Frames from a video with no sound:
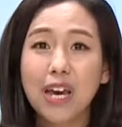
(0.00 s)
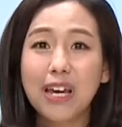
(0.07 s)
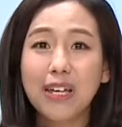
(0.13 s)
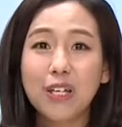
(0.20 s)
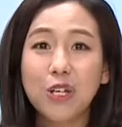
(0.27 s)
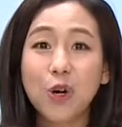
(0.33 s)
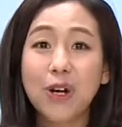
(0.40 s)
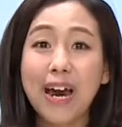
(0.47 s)

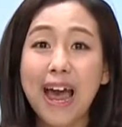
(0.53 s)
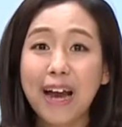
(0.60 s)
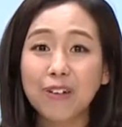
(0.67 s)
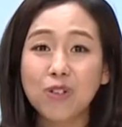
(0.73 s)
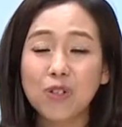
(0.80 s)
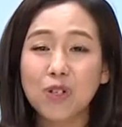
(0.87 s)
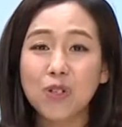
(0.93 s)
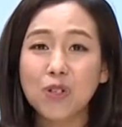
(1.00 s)
Your
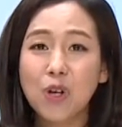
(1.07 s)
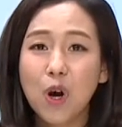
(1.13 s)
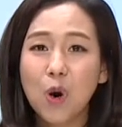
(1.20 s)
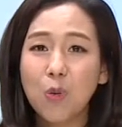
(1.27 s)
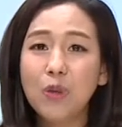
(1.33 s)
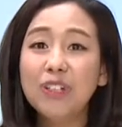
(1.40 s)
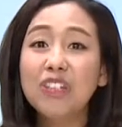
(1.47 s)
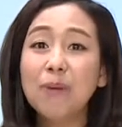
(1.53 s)
actors
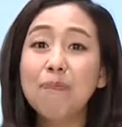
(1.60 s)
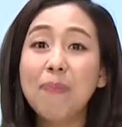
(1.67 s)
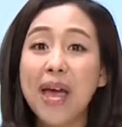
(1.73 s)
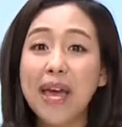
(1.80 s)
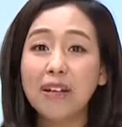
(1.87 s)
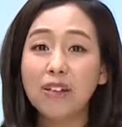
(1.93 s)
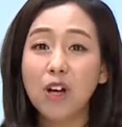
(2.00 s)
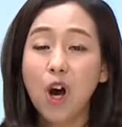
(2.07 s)
will
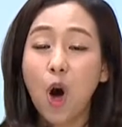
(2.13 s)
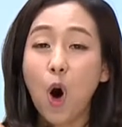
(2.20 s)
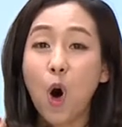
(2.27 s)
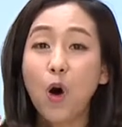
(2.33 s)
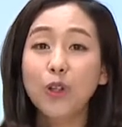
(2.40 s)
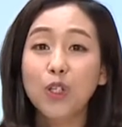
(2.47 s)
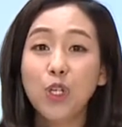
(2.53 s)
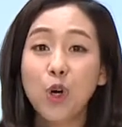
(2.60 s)
depend
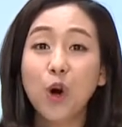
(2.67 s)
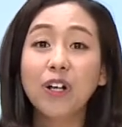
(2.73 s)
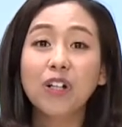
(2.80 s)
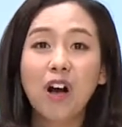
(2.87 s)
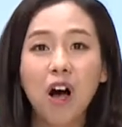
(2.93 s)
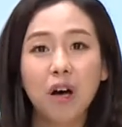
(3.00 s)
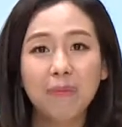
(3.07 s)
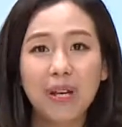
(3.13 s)
on your
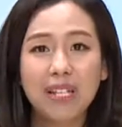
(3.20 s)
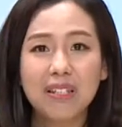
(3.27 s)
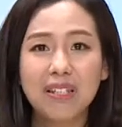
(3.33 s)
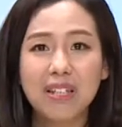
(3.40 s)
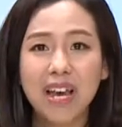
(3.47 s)
comments.